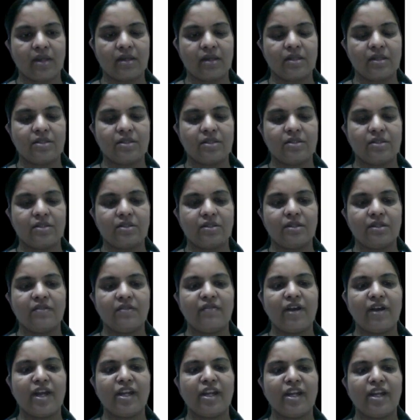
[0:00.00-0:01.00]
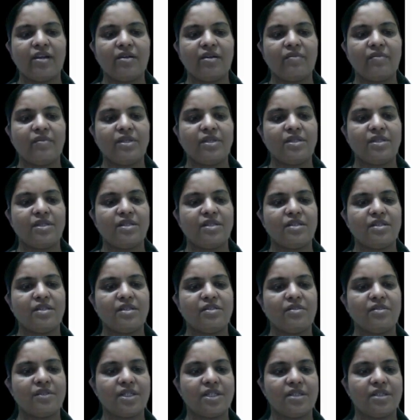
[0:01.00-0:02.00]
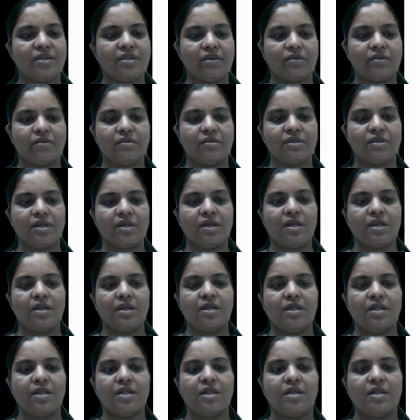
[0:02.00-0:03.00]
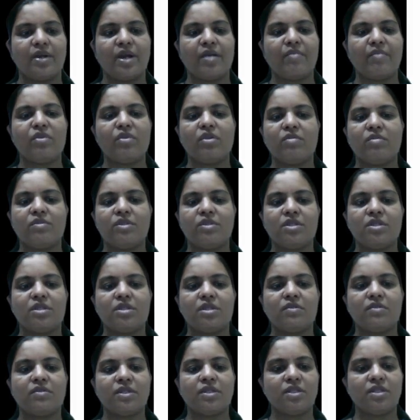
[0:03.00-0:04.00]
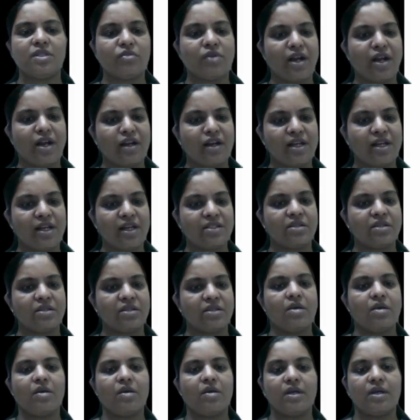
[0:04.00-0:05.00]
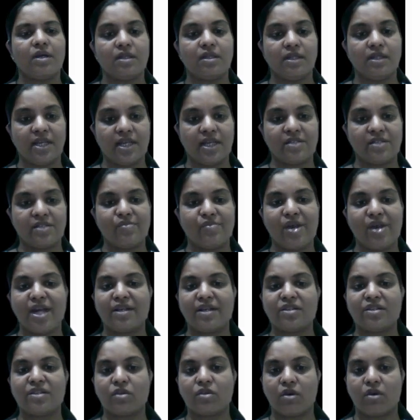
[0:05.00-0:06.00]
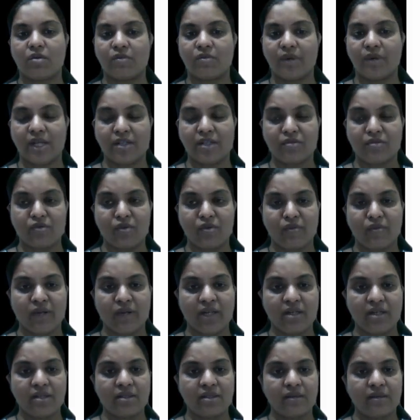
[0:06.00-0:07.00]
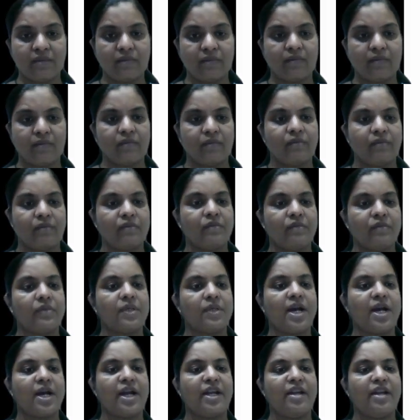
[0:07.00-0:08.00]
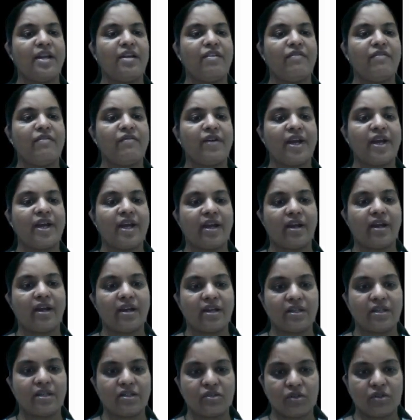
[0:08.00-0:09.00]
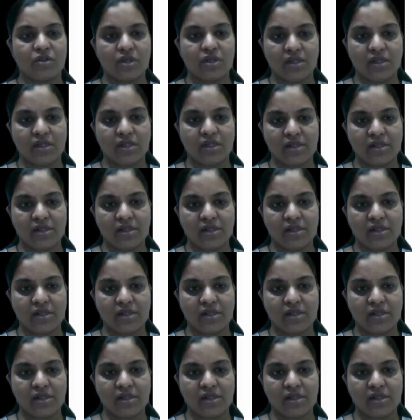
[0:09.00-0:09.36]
So, defining our business objectives, the primary objective is to analyze Yes Bank stock price movements, identify historical